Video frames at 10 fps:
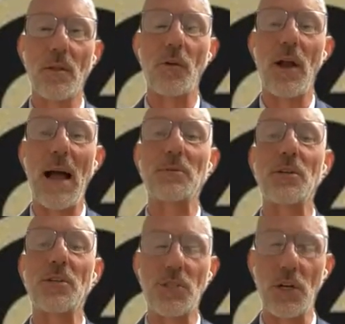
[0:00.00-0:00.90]
that they're
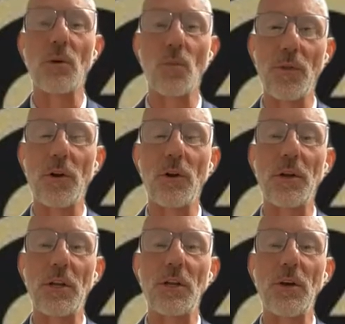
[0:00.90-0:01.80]
absolutely certain what they're
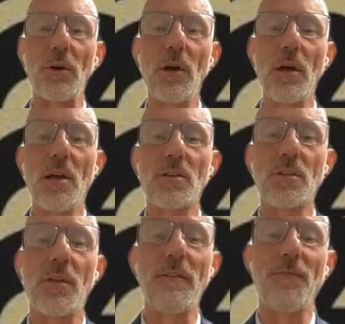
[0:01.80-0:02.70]
going to do.
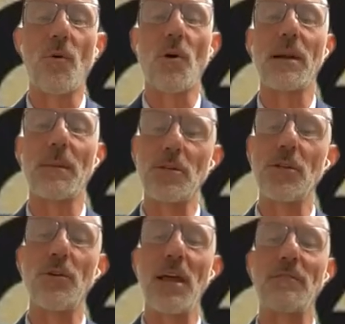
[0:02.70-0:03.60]
So therefore, number
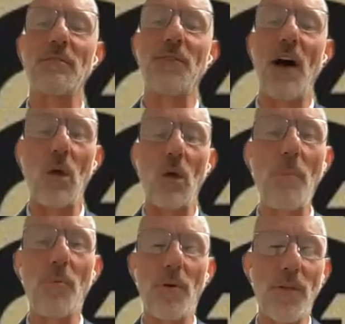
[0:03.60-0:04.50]
two, you have to
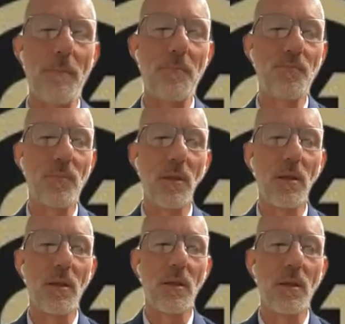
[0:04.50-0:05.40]
follow up with them.
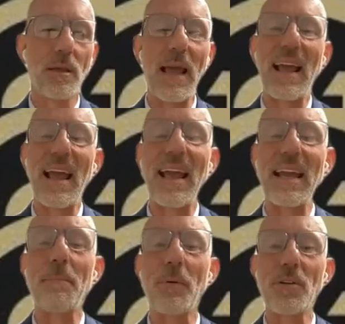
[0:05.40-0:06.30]
Saying
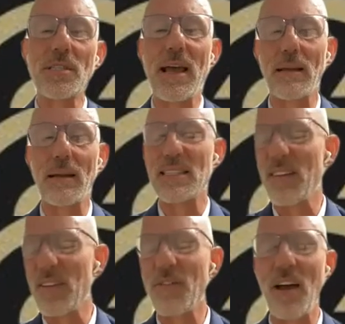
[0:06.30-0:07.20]
80%,
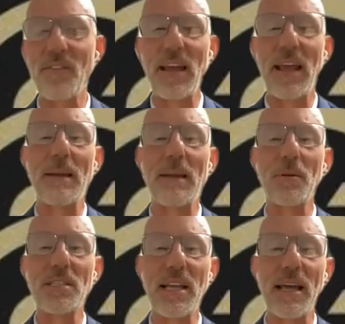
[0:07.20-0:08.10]
75 to
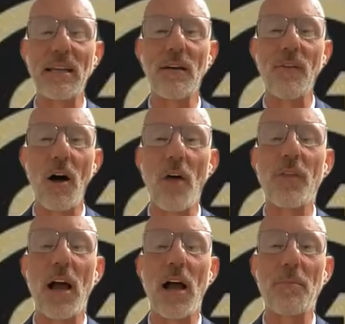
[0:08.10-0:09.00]
80% of
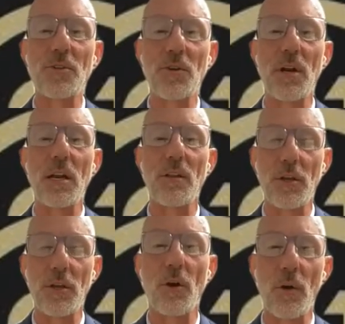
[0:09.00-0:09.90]
all the opportunity
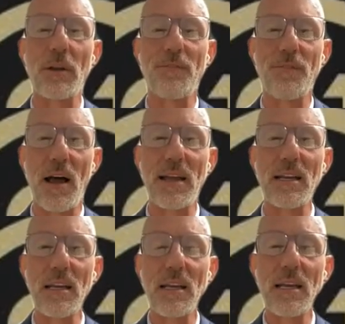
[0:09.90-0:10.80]
that you're going to
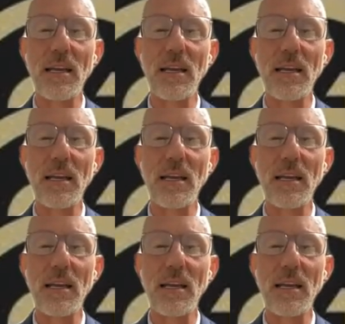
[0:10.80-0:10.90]
find